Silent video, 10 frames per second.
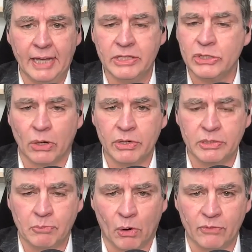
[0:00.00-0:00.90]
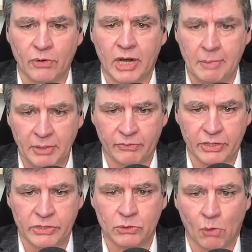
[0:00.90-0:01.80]
And this story is important for a couple of
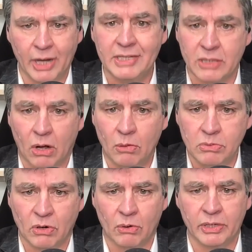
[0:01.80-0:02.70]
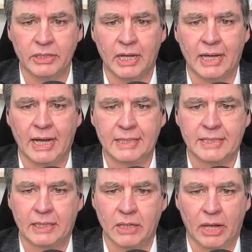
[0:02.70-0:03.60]
reasons. One, it's a homegrown
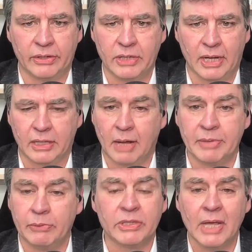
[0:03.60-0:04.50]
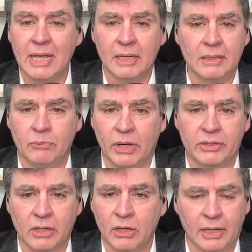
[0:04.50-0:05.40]
company
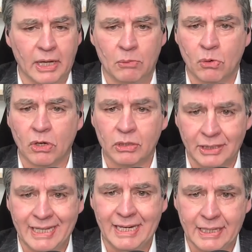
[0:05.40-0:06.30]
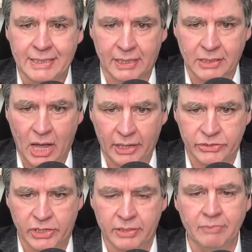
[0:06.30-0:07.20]
with world-leading
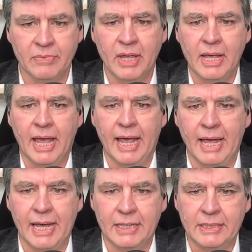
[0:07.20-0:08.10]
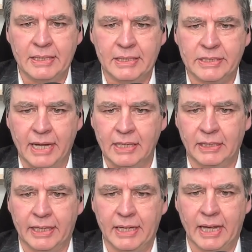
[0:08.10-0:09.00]
technology. And
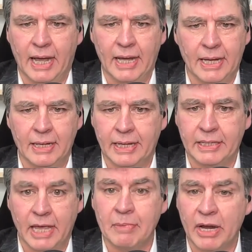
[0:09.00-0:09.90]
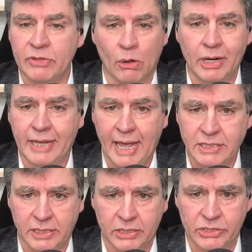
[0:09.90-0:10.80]
secondly, it came out of the oil and
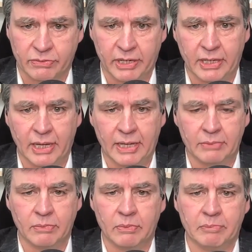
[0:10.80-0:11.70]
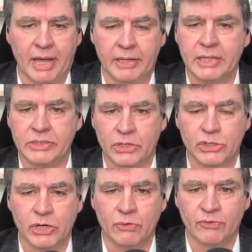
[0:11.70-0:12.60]
gas industry. Amanda is a
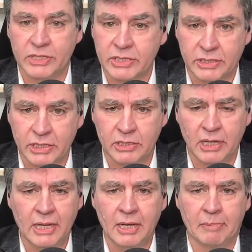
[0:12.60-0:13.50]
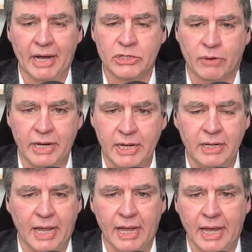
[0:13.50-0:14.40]
geophysicist by
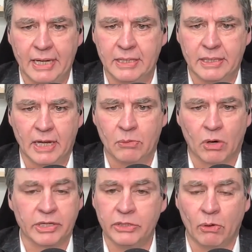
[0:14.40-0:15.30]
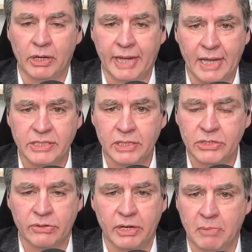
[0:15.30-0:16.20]
training and worked in the oil and gas
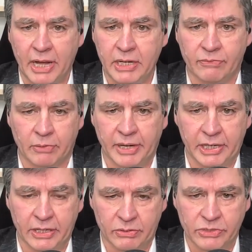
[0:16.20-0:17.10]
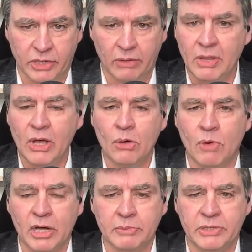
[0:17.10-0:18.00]
industry and mining for many years. So
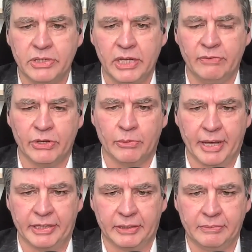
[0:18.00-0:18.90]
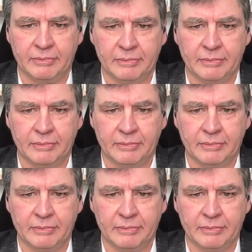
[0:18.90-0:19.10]
welcome to the interview, Amanda.